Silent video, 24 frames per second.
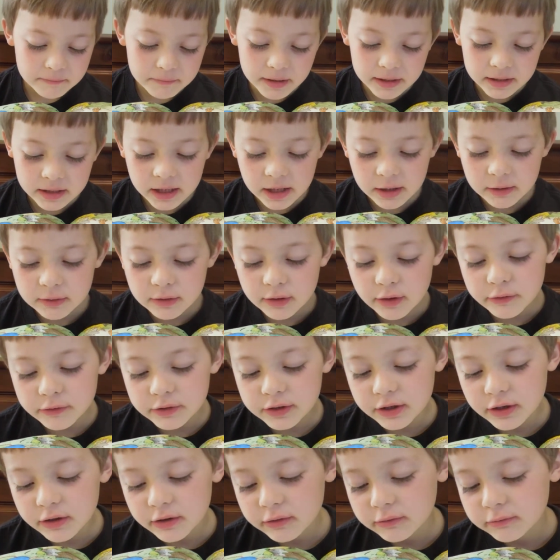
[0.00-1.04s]
By now all
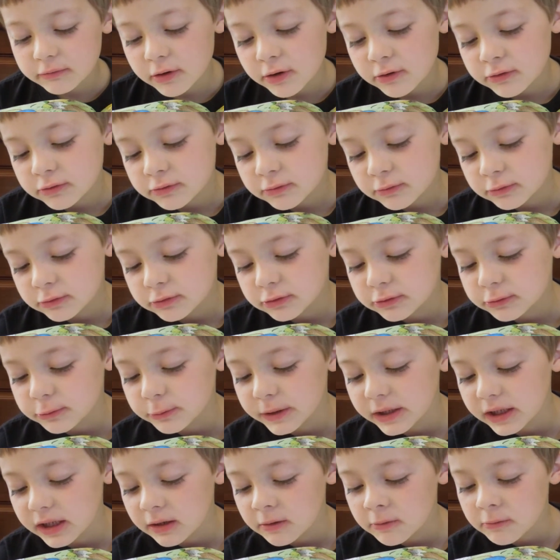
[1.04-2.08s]
the other rooms were
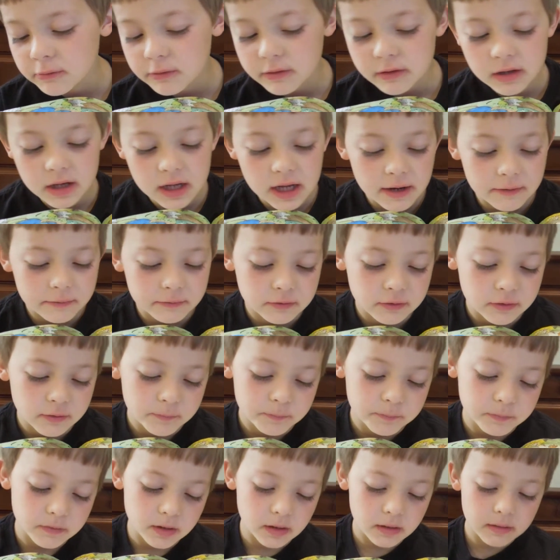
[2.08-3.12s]
squealing with laughter.
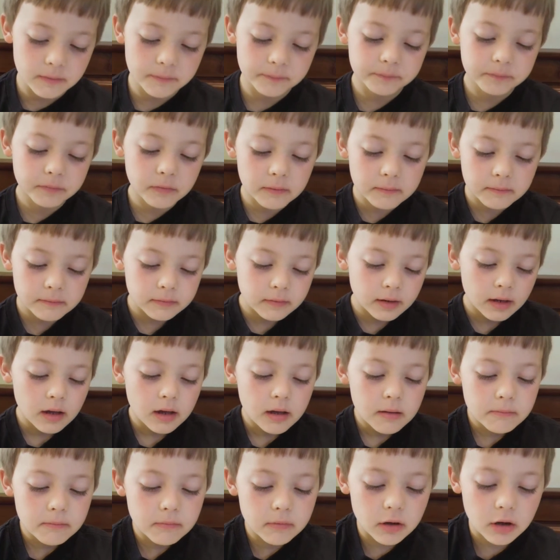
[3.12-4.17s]

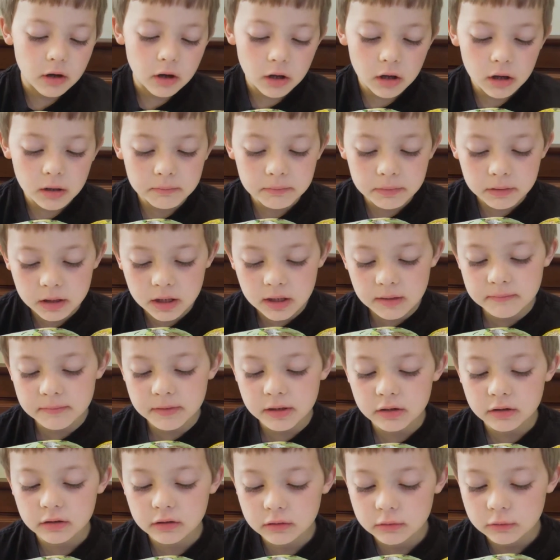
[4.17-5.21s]
All but
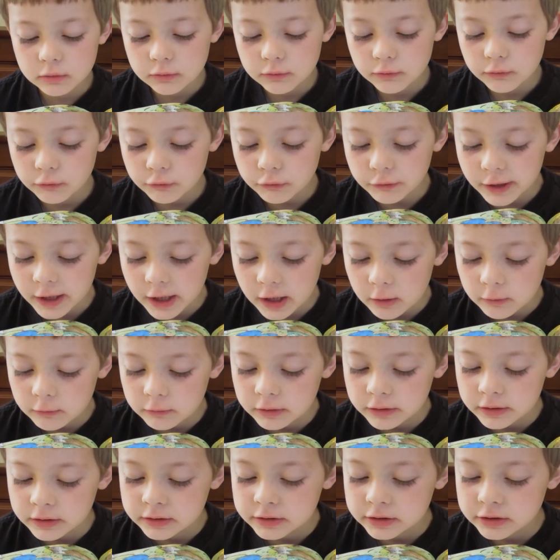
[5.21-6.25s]
Camilla, who
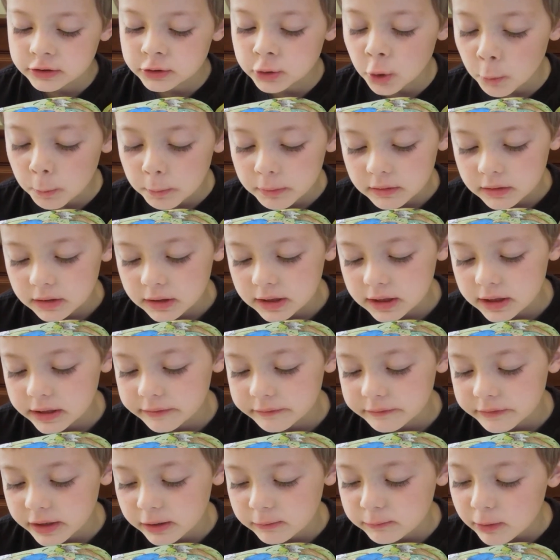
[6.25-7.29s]
frowned
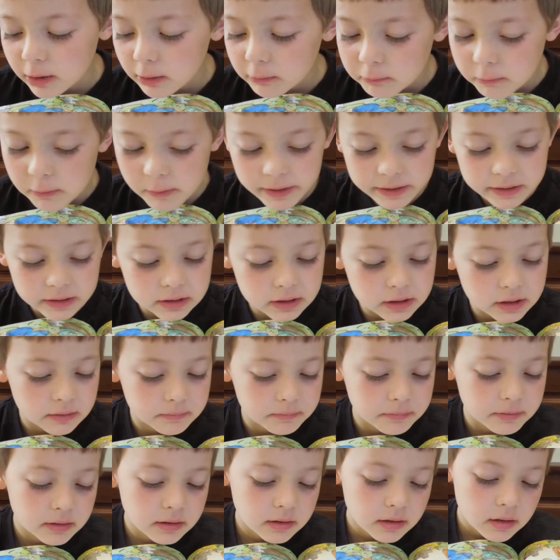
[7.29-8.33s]
stupidly, they won't wake
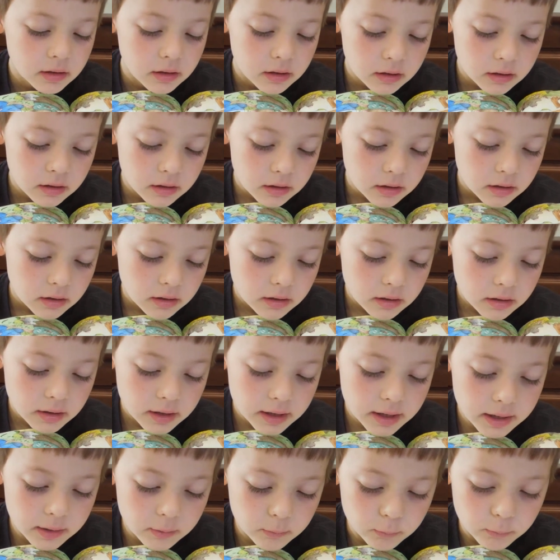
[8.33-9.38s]
up.
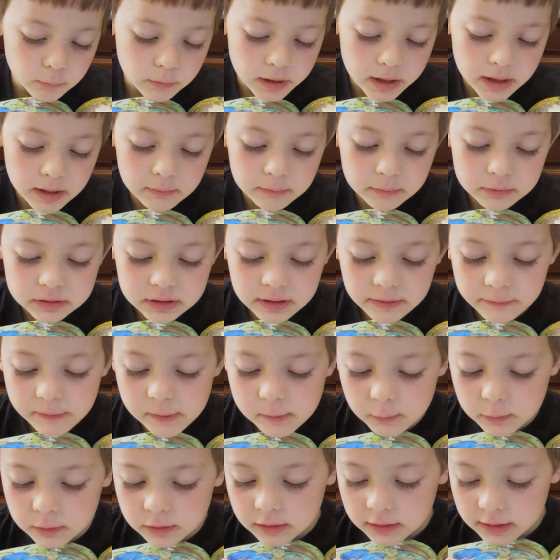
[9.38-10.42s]
And why was
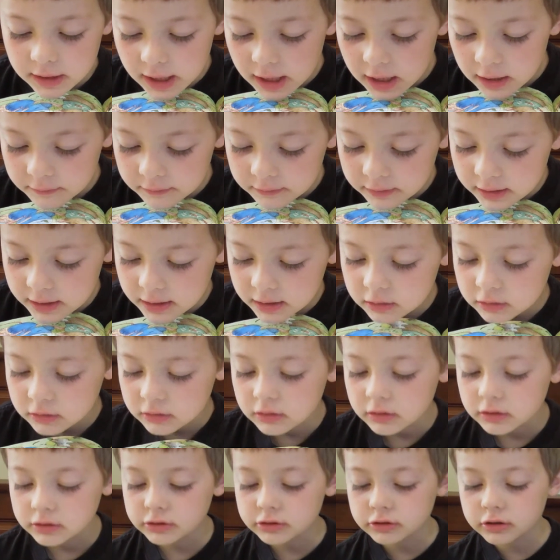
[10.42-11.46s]
everyone laughing at her?
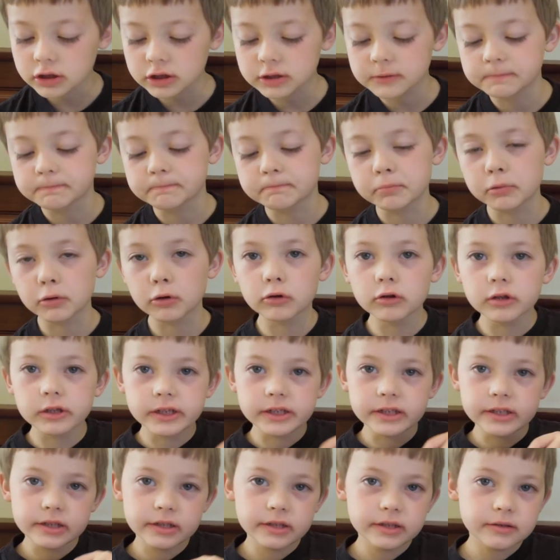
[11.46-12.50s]
Such
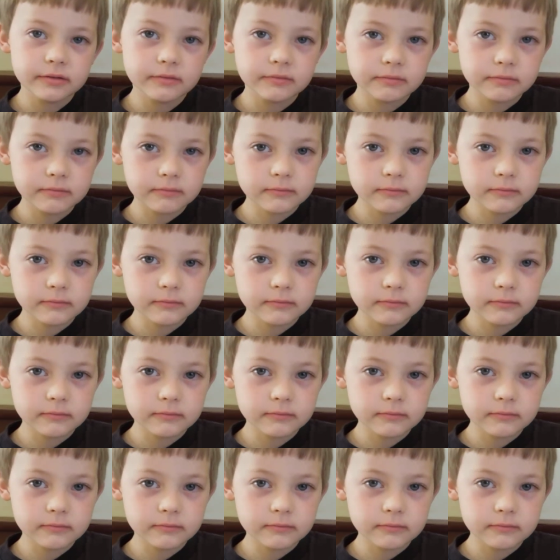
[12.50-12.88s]
bullies.